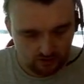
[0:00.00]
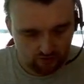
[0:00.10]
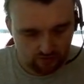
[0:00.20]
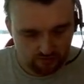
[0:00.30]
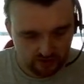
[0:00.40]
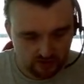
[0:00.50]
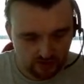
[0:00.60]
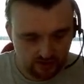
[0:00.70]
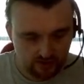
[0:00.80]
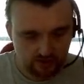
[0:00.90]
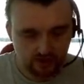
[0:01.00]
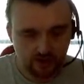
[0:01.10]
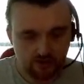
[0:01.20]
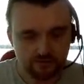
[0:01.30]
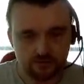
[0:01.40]
Dreamer King, The
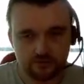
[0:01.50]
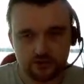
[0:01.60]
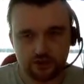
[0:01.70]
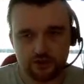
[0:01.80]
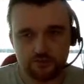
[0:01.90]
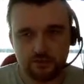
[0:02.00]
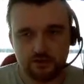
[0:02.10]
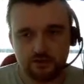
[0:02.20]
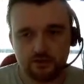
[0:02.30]
Gift of Judgment.